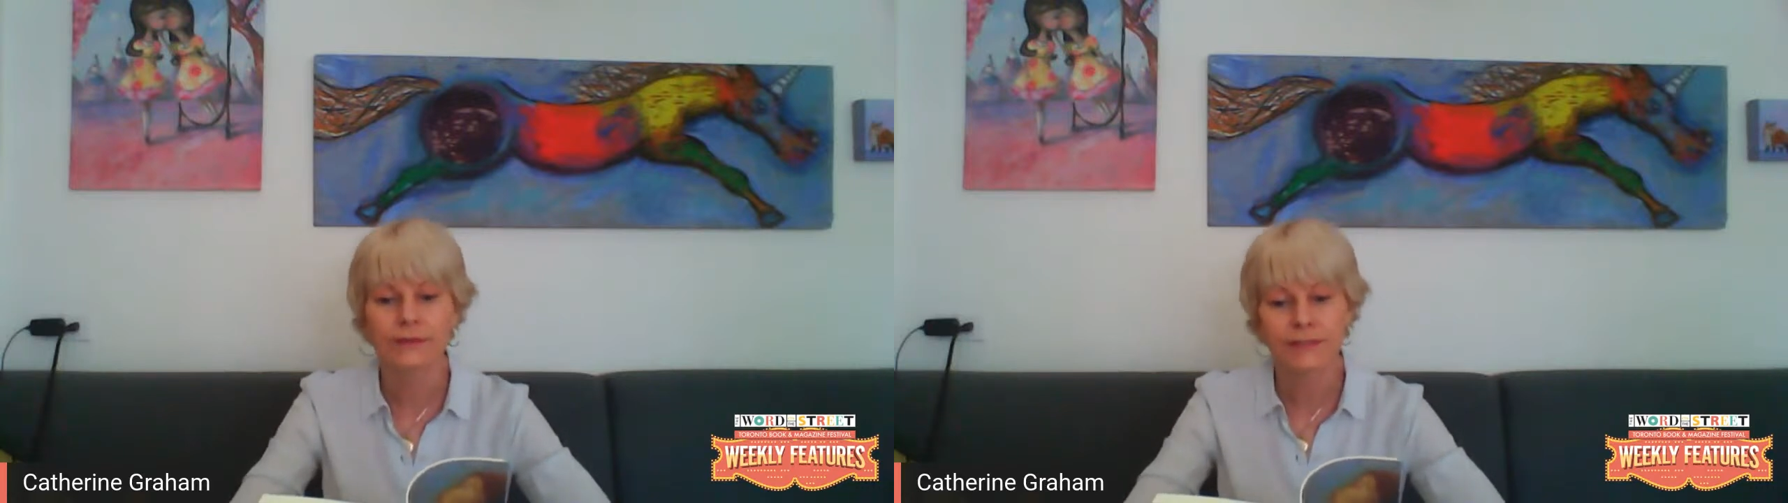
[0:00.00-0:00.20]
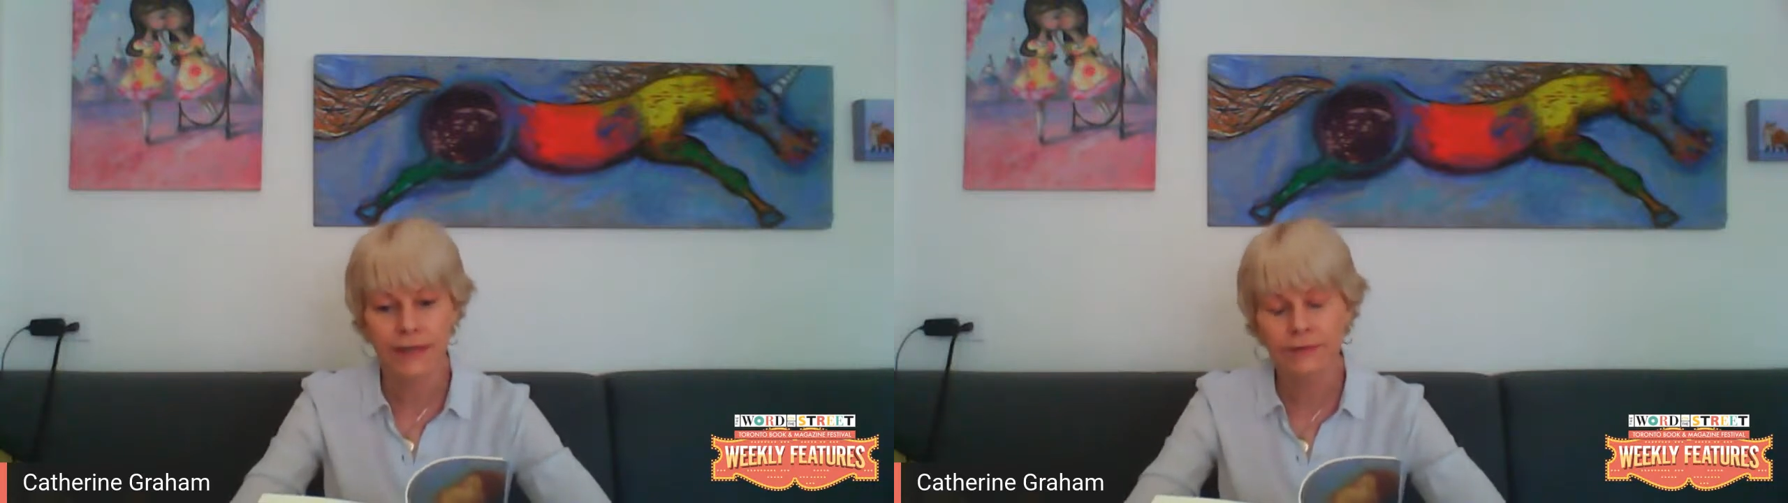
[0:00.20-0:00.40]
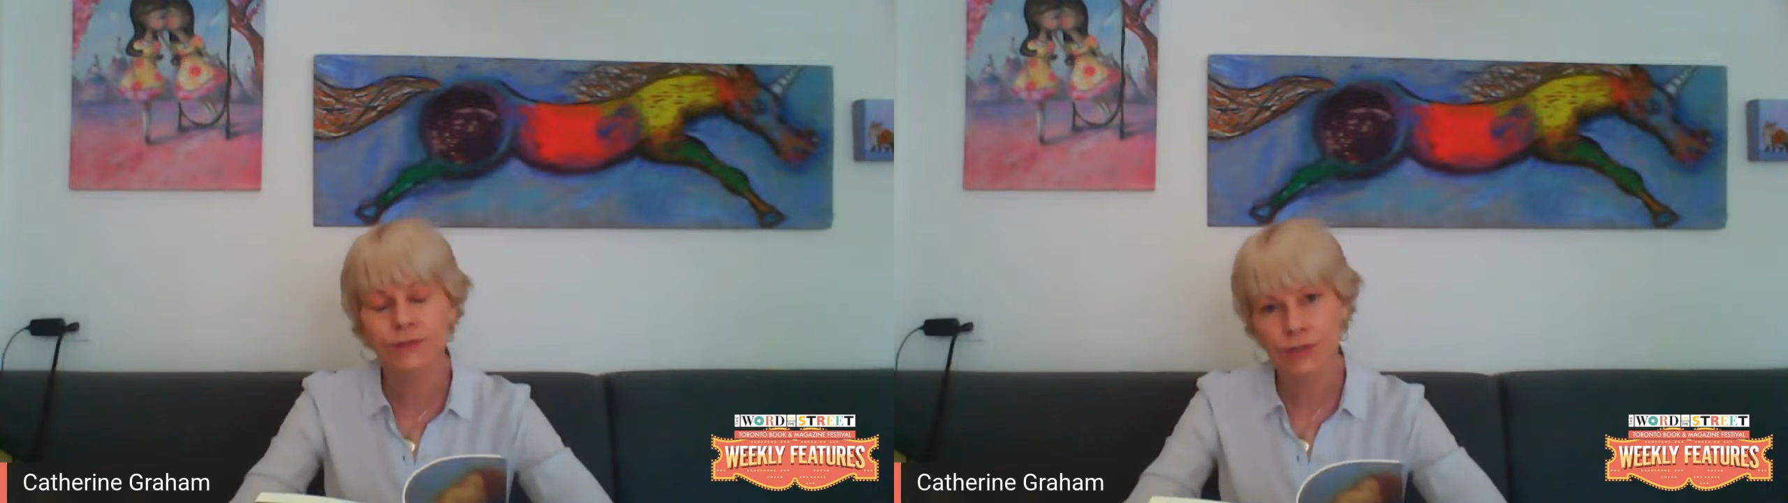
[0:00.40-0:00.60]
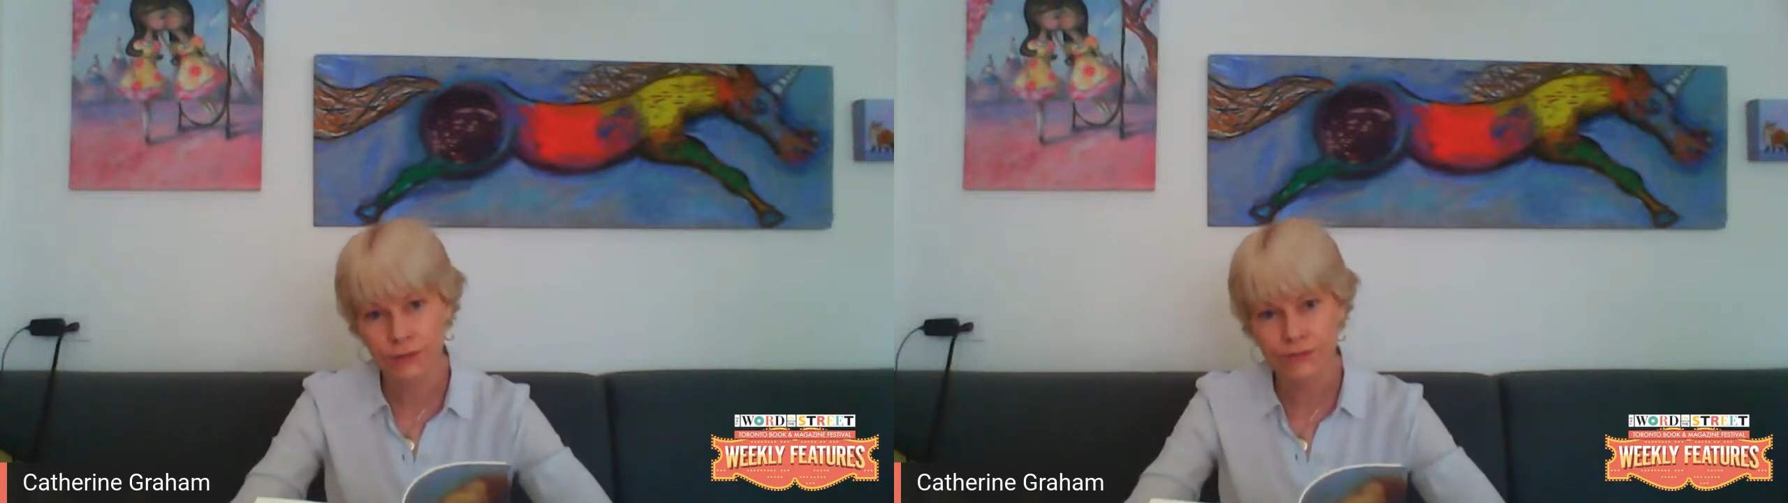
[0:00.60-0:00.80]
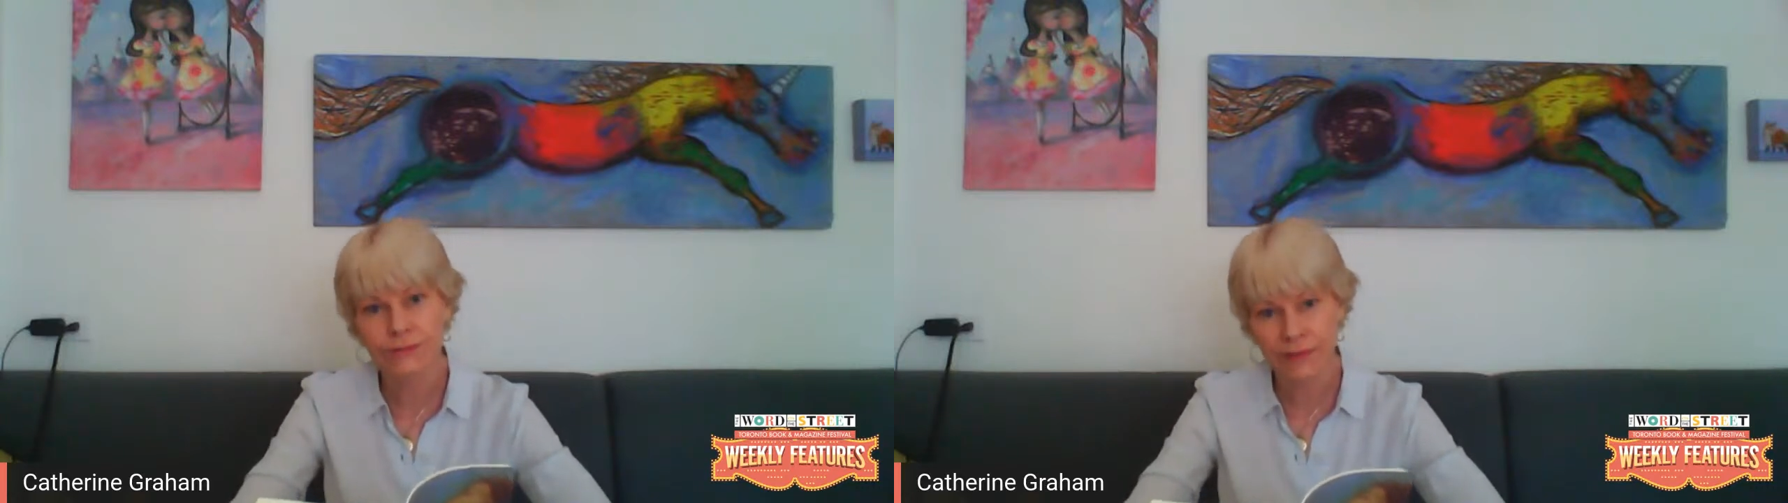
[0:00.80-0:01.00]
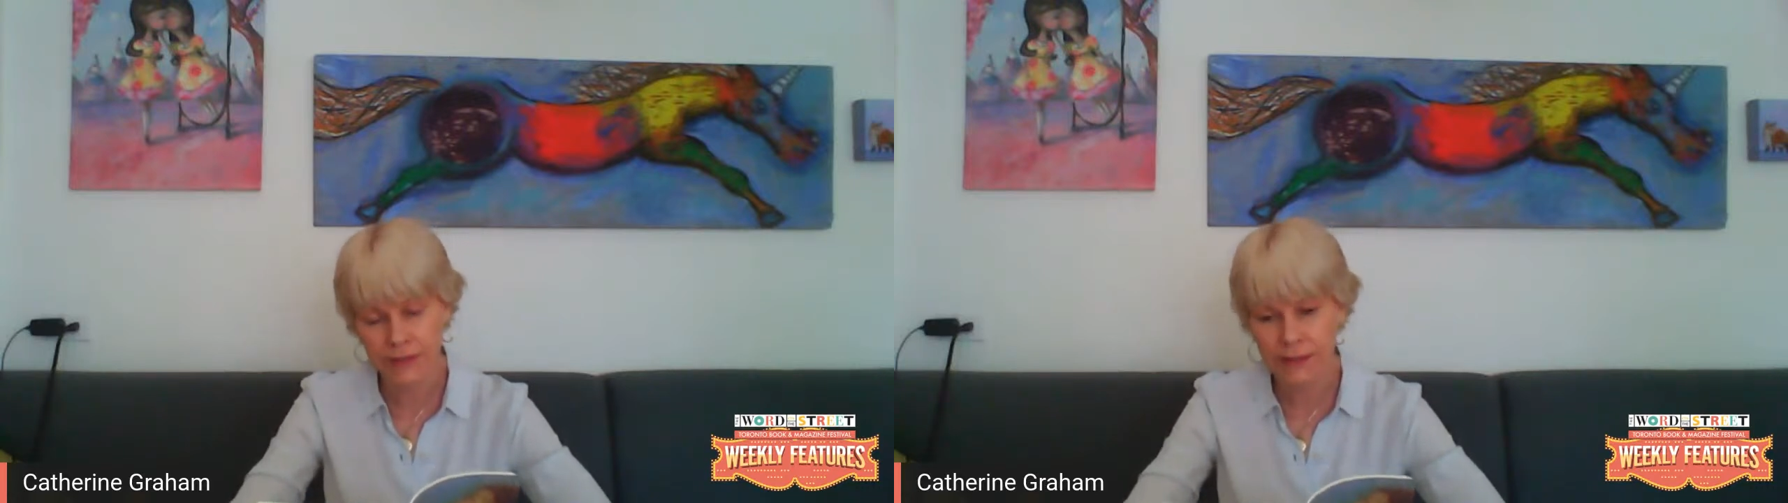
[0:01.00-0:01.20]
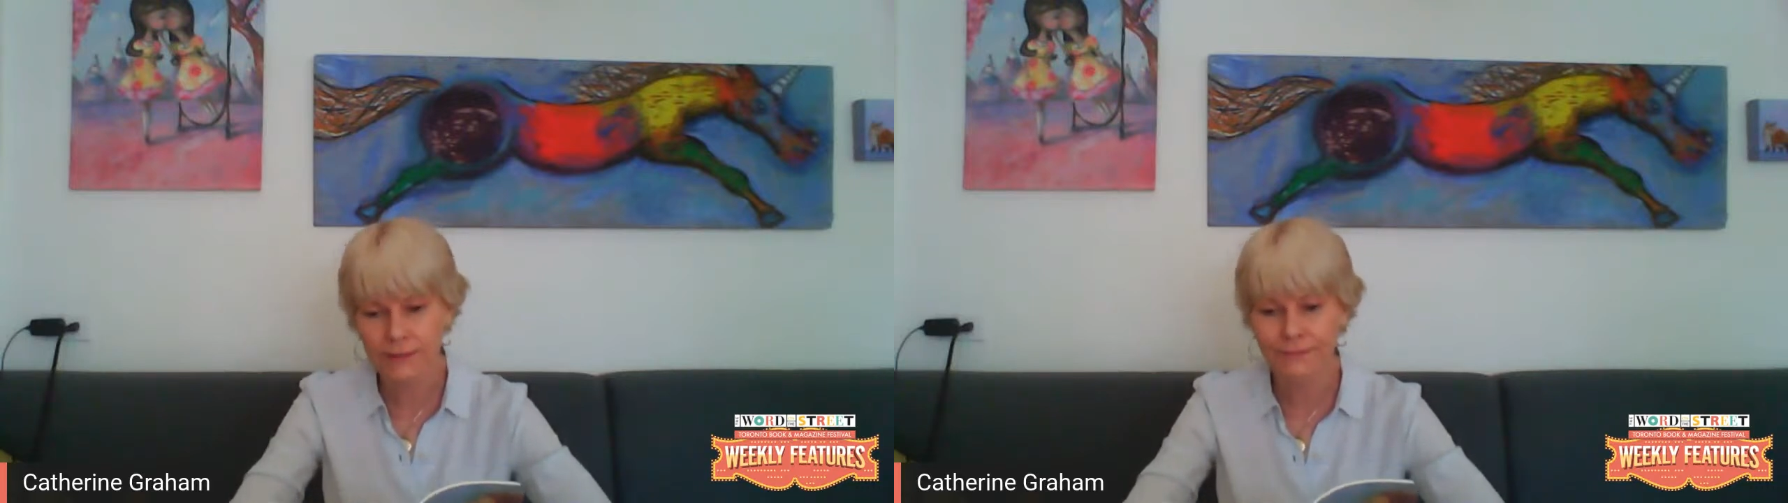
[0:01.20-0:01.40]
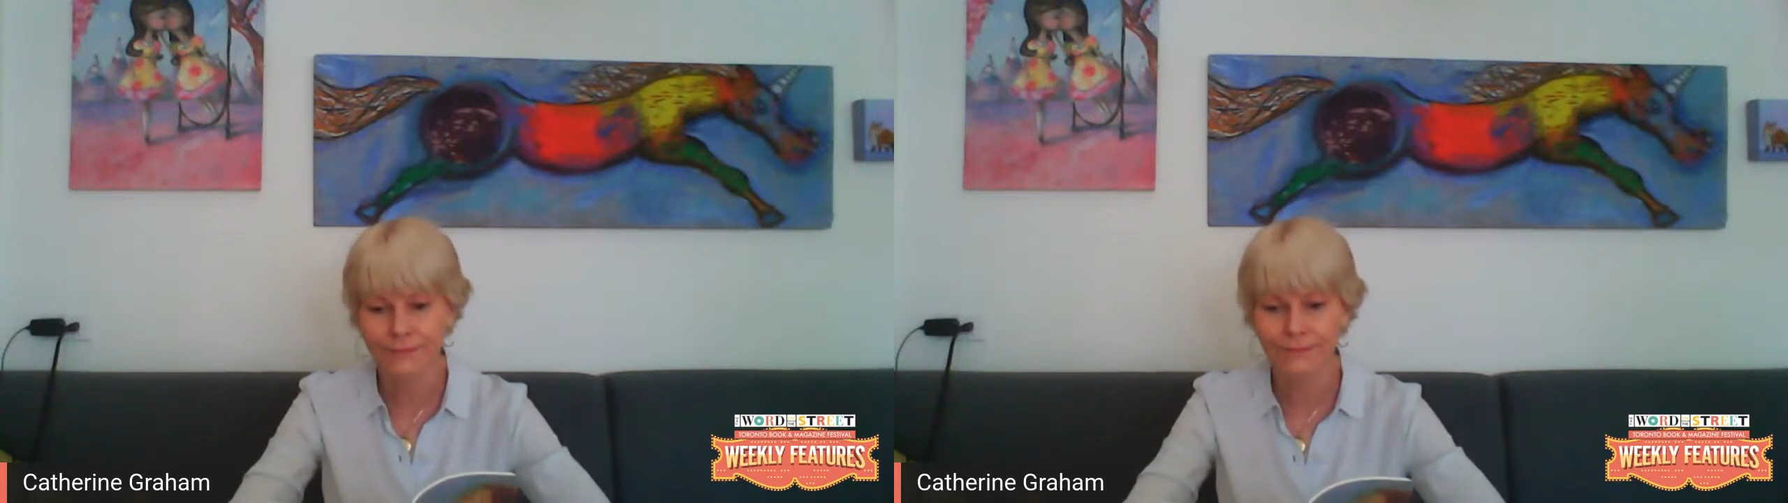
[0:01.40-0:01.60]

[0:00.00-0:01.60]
Death chose me.